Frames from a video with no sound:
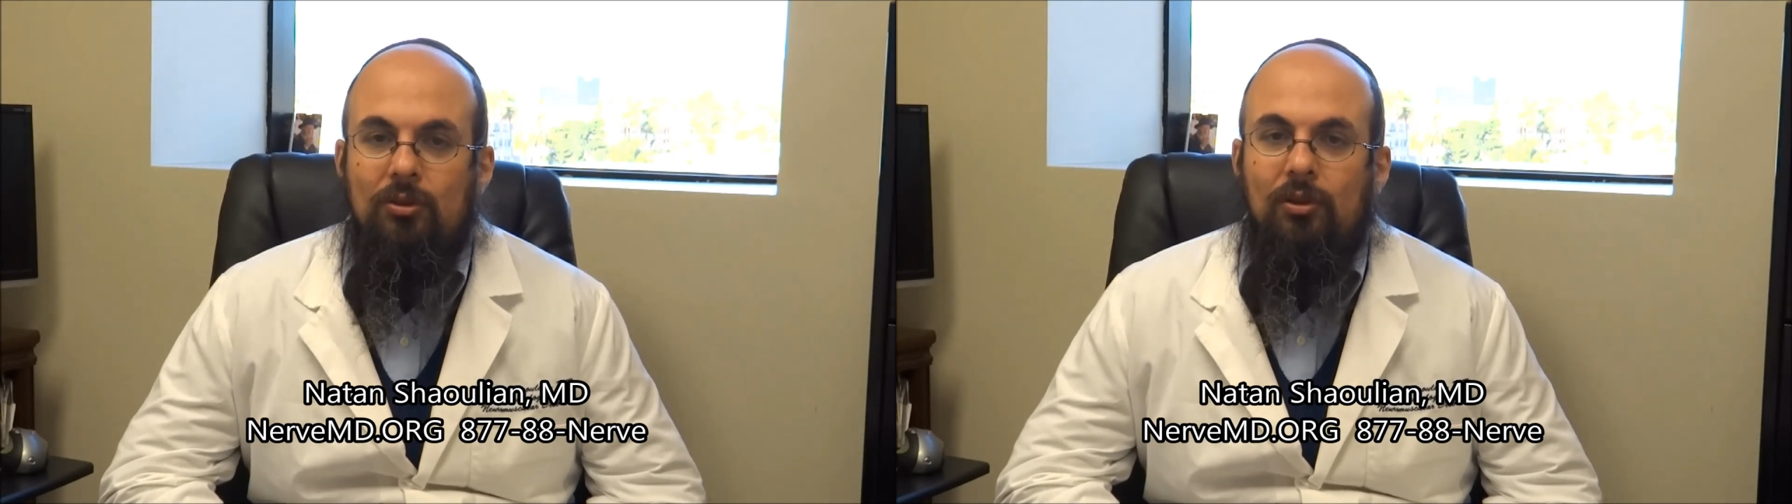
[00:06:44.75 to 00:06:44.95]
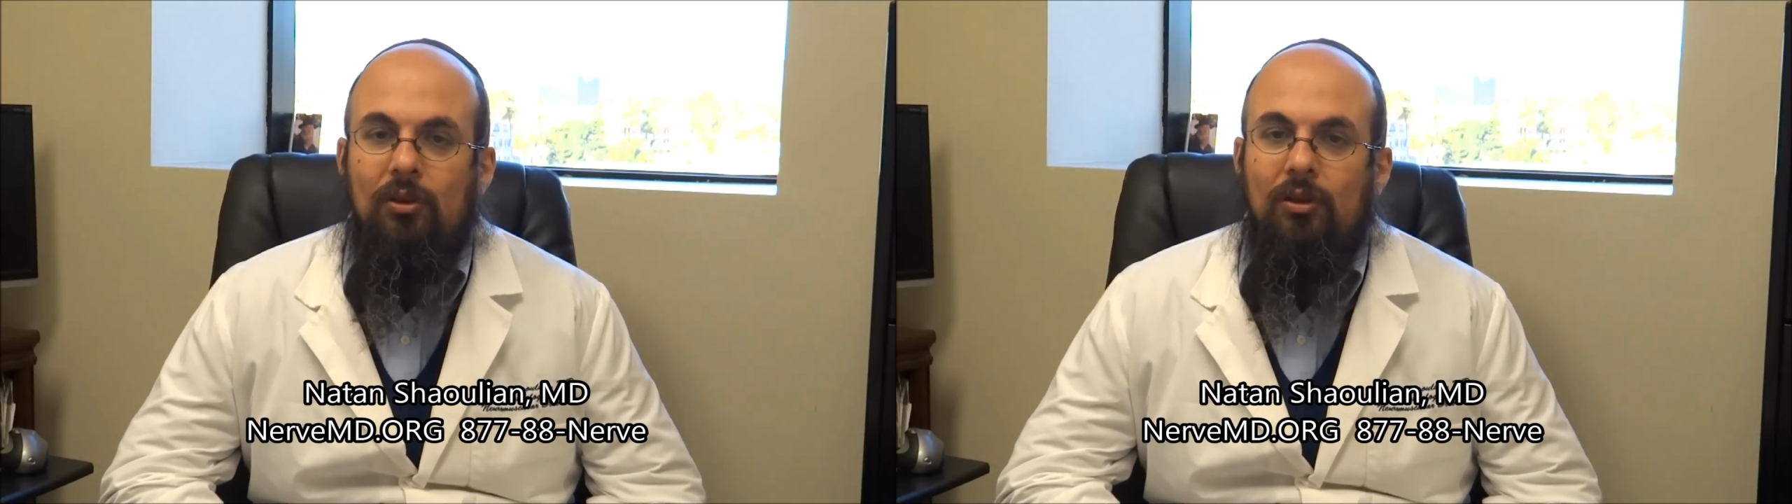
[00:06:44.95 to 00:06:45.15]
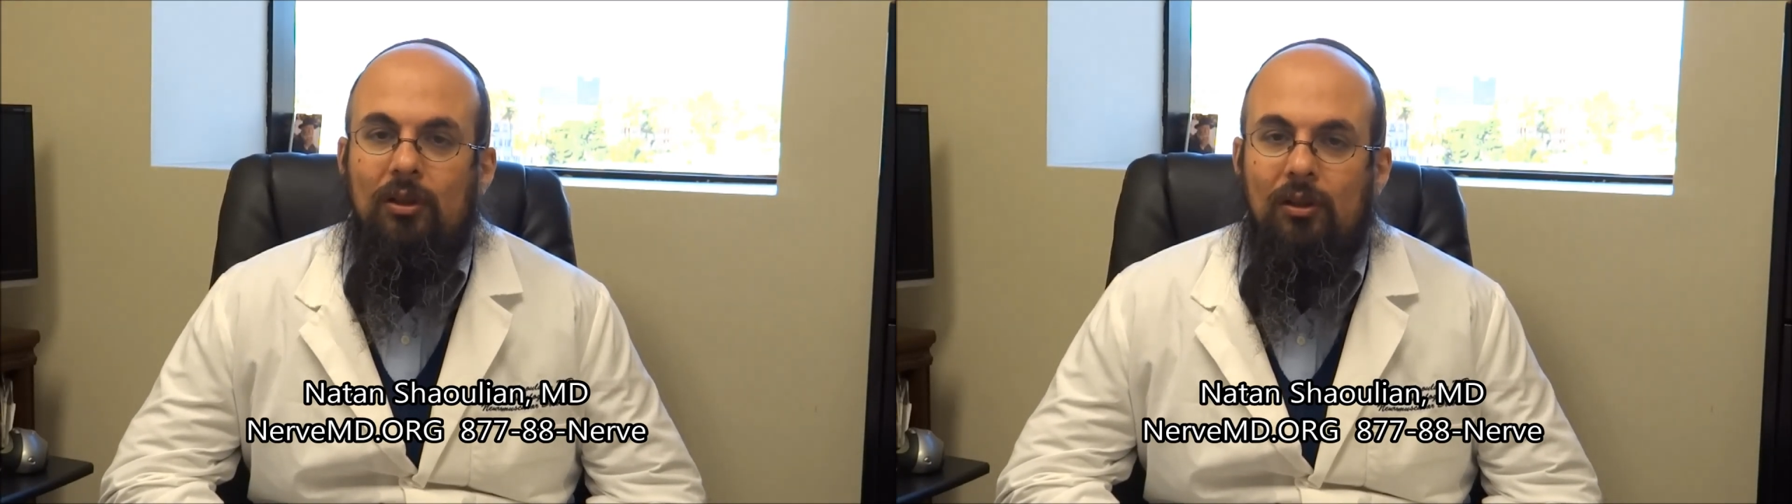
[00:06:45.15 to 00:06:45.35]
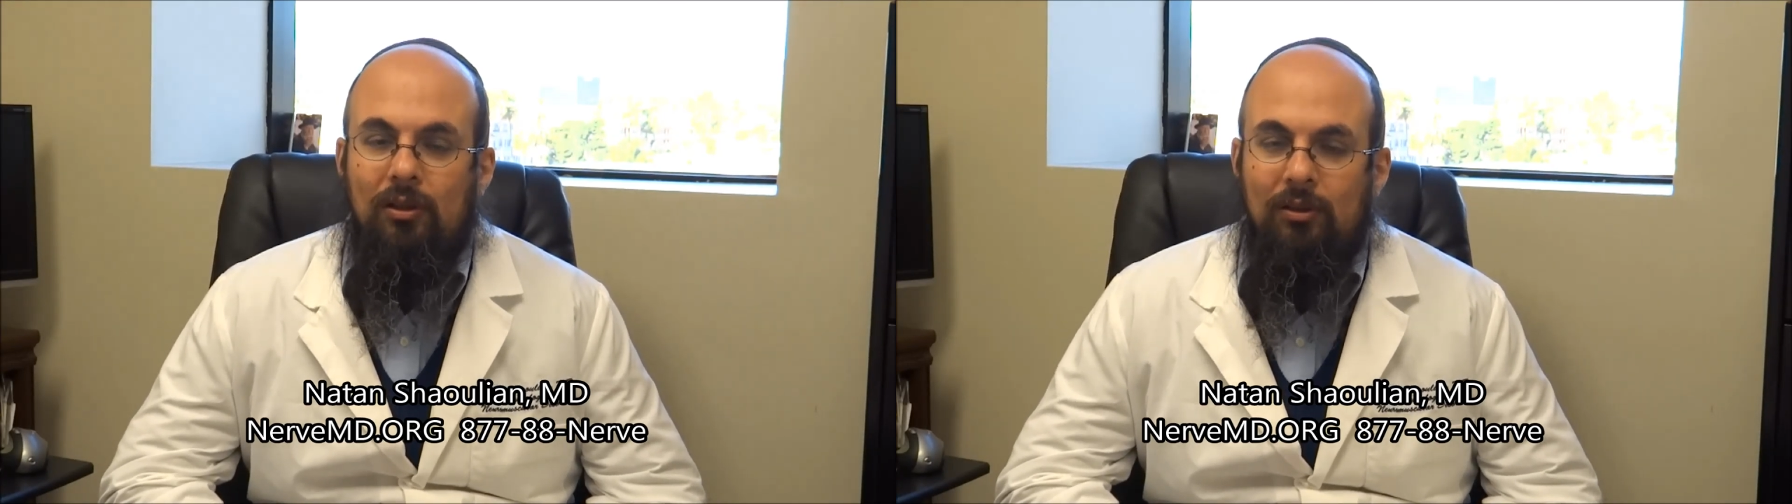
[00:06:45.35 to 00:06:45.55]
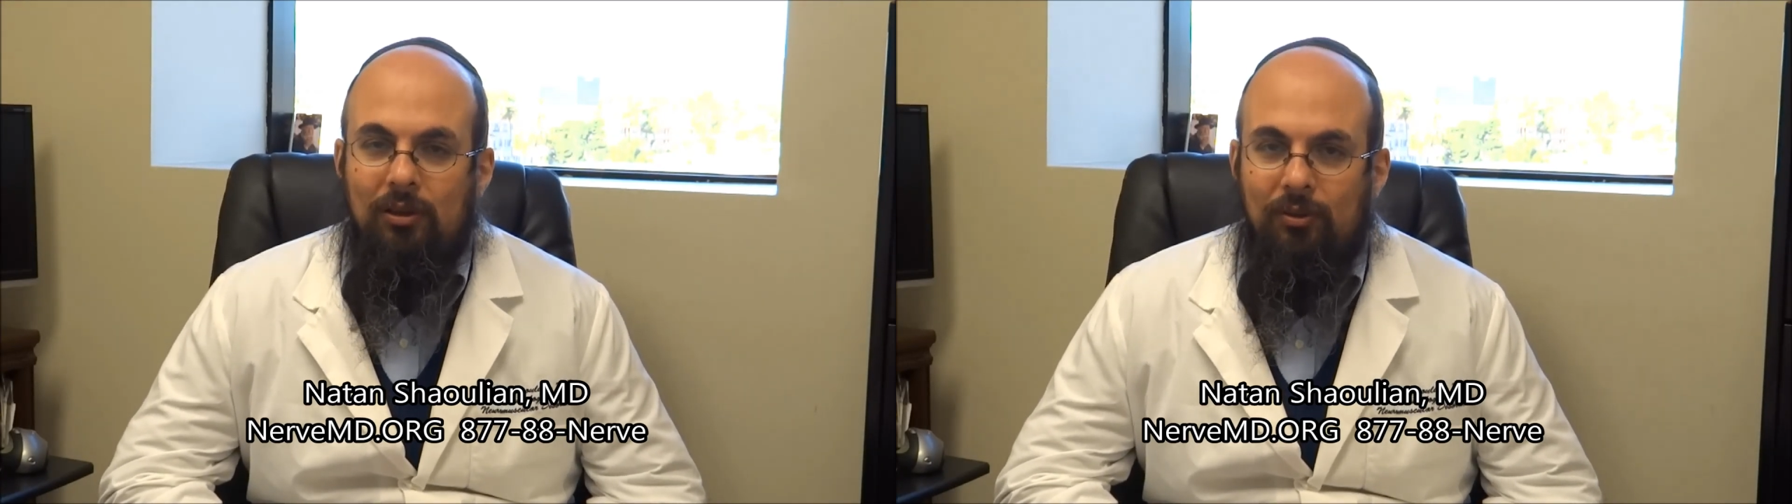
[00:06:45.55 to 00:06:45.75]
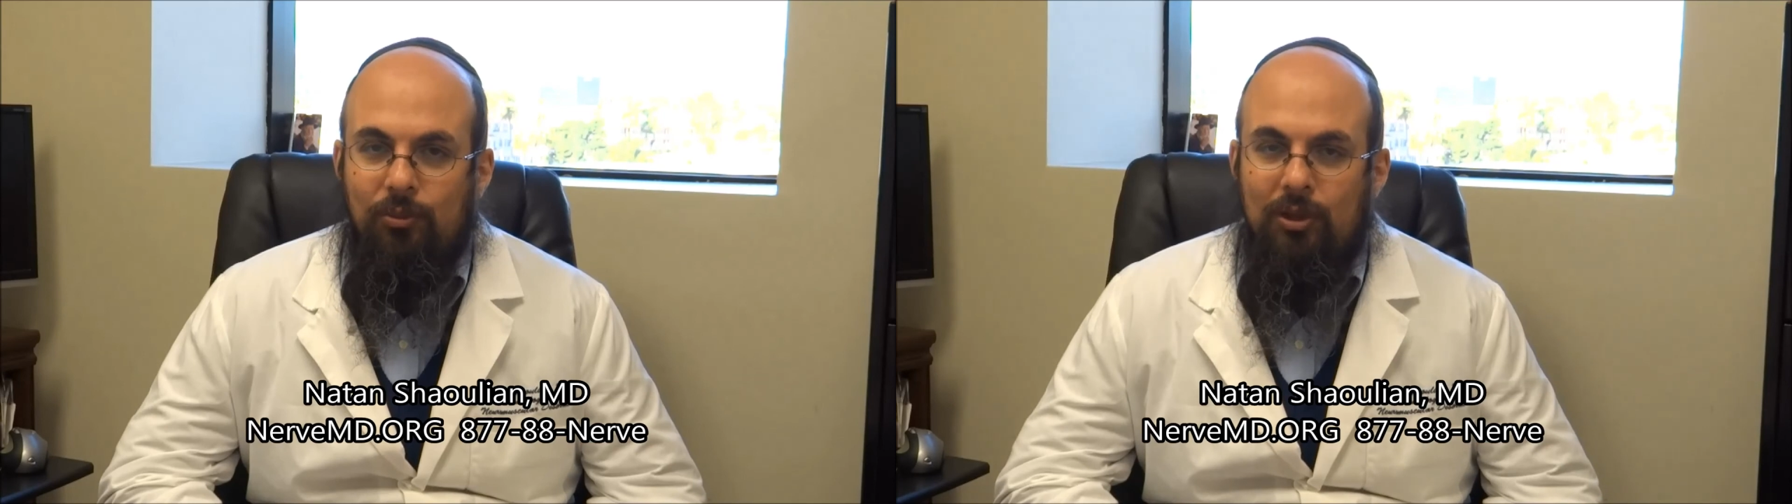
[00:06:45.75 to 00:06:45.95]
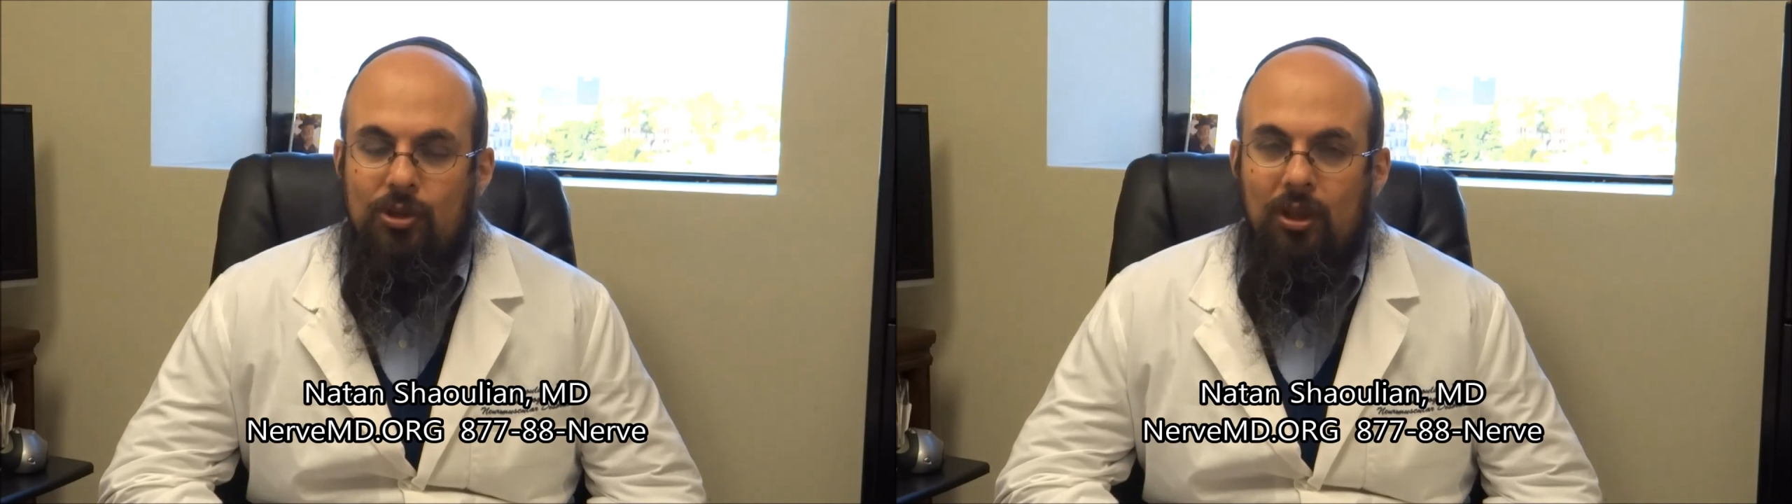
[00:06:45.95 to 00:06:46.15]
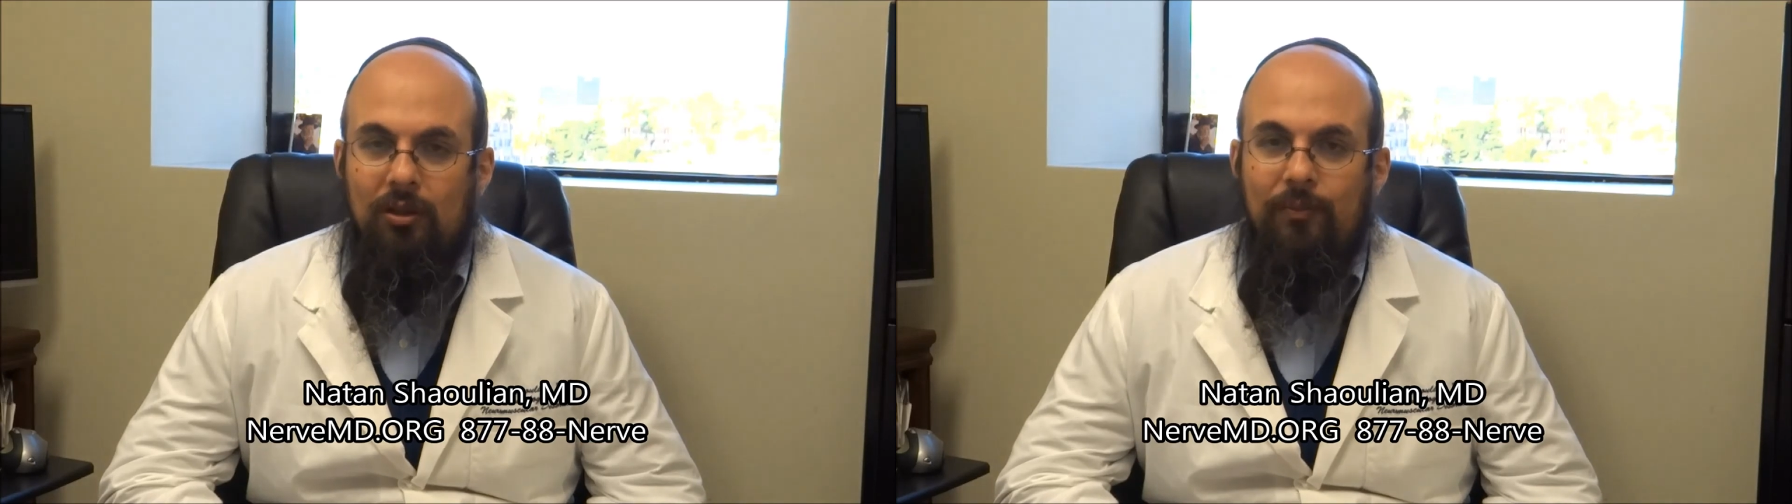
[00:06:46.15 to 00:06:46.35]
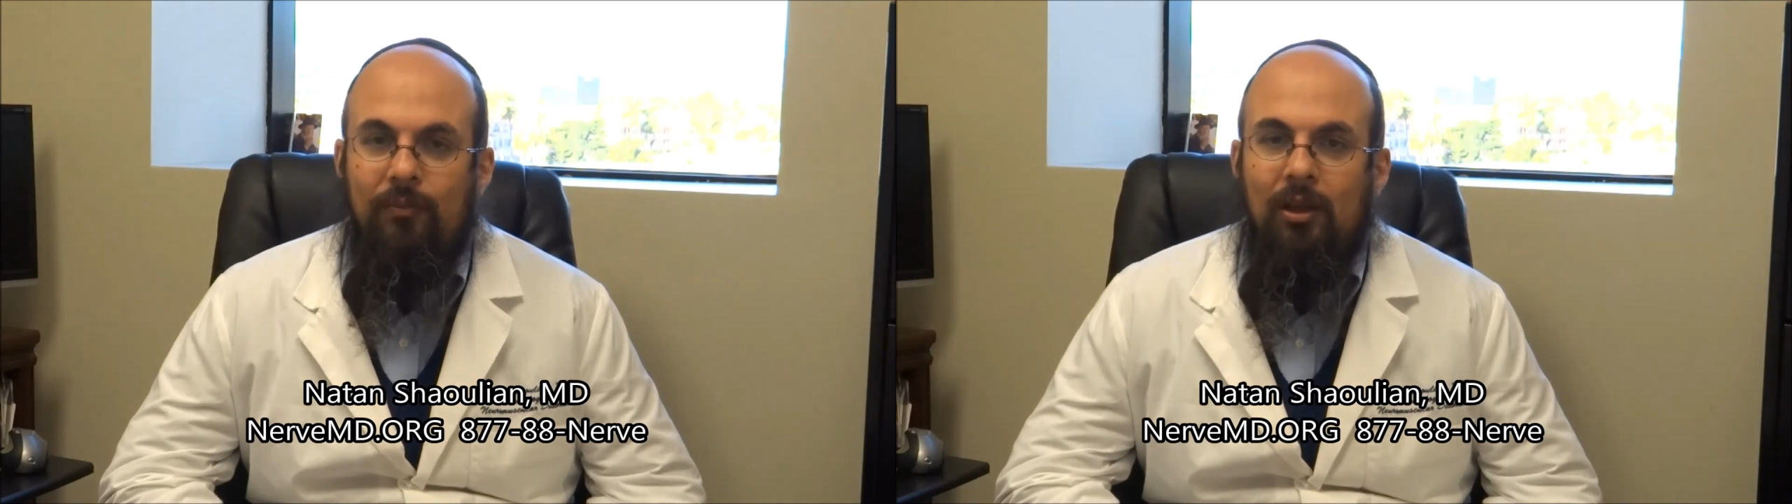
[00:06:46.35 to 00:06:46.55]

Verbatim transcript: or uh, on a wheelchair.